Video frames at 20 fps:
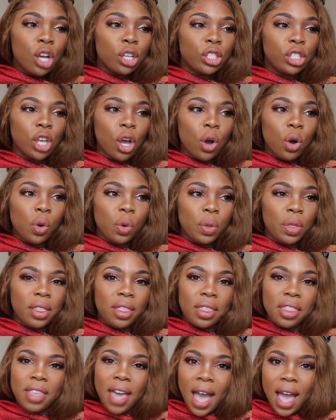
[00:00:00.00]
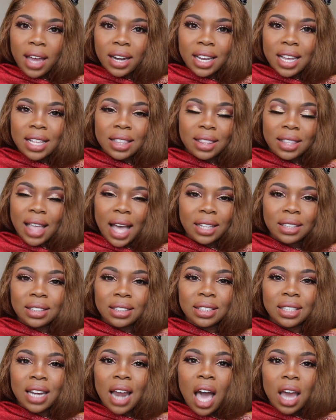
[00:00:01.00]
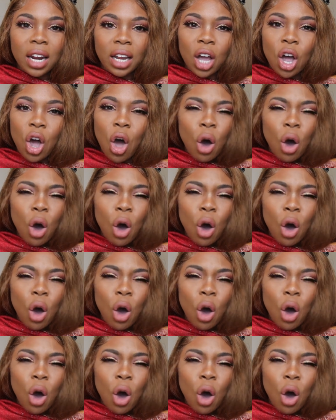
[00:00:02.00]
So that's not a